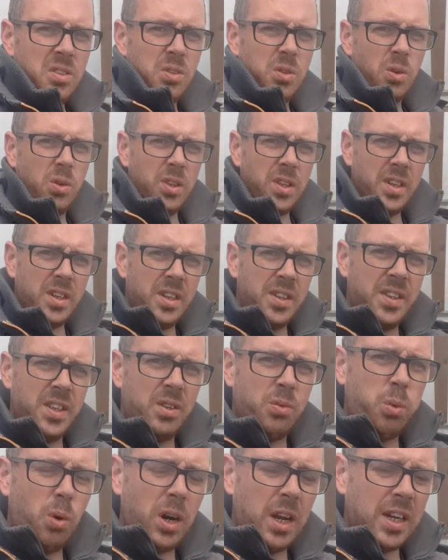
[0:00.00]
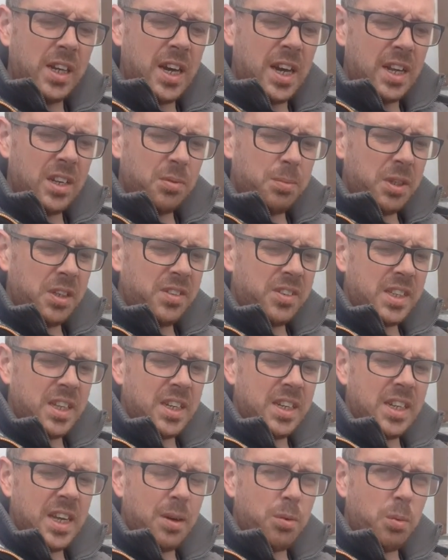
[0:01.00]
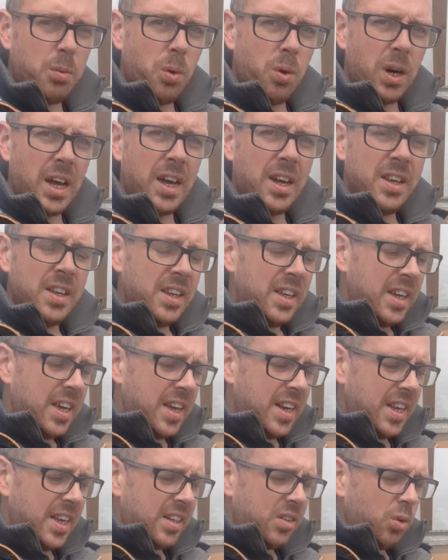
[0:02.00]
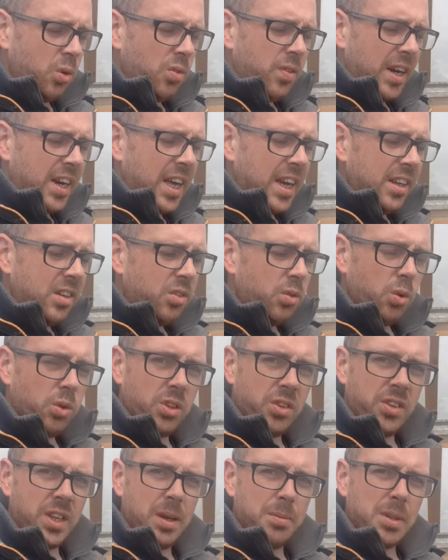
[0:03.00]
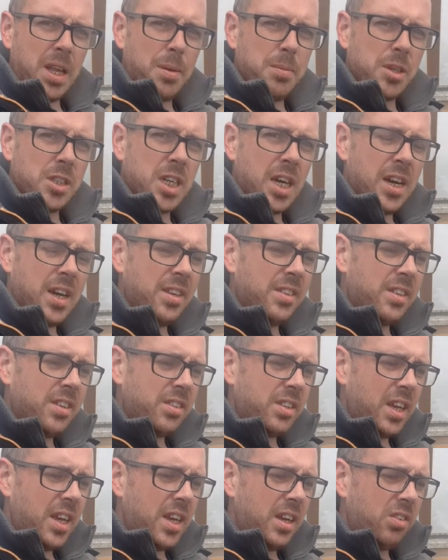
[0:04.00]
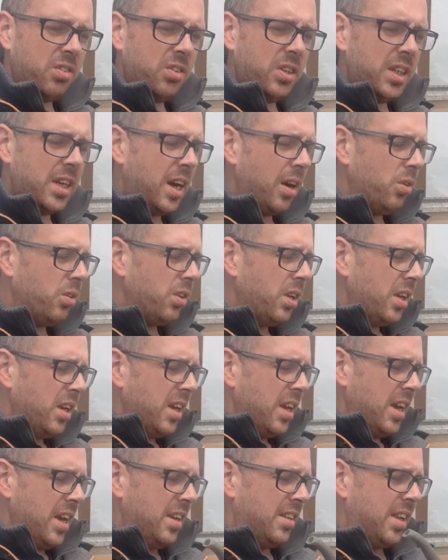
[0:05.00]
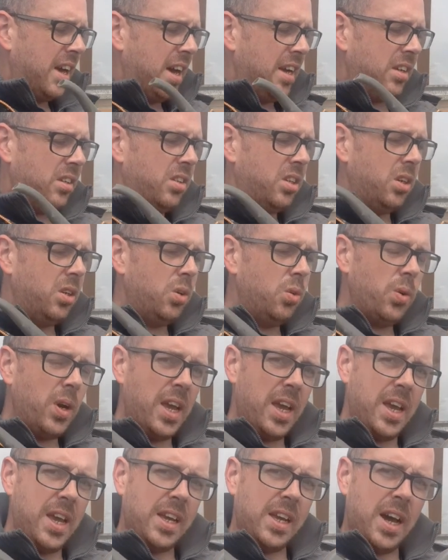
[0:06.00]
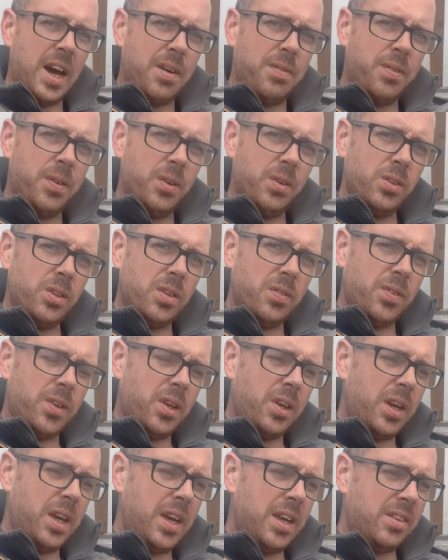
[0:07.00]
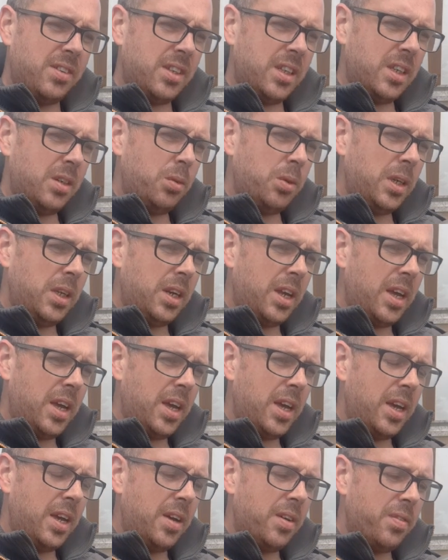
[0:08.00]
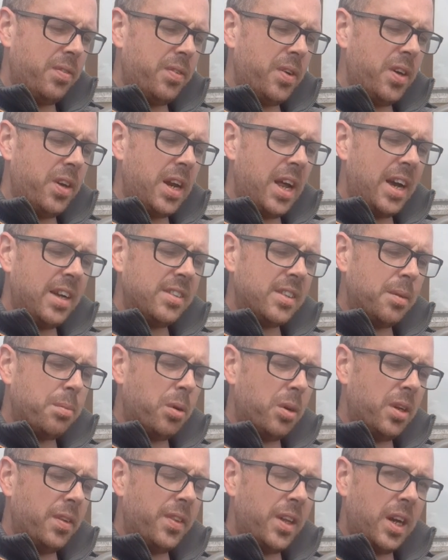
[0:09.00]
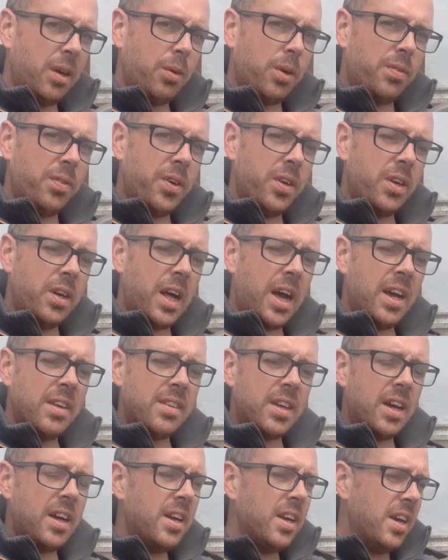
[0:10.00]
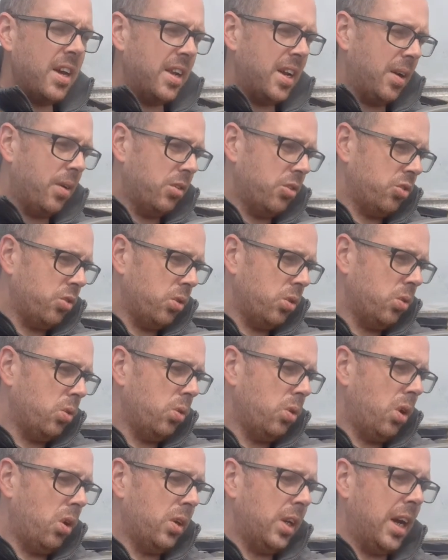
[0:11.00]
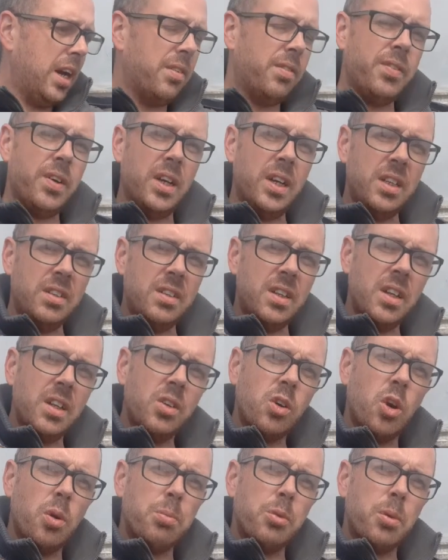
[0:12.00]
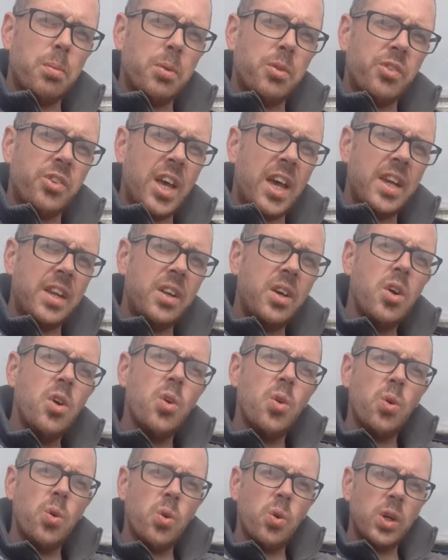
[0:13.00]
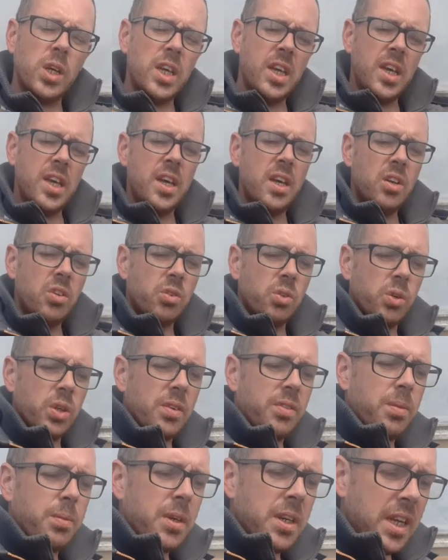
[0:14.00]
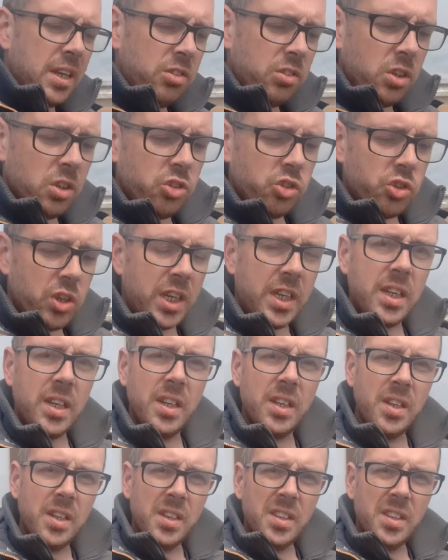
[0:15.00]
So then this watering can's been sitting here with water in it overnight, so it's the same temperature as this greenhouse. It's had 2 cupfuls of the seaweed fertiliser put in, the liquid fertiliser, and now I'm just going to go along here and fill these little cups up inside. Okay, so it gives them a nice good drink.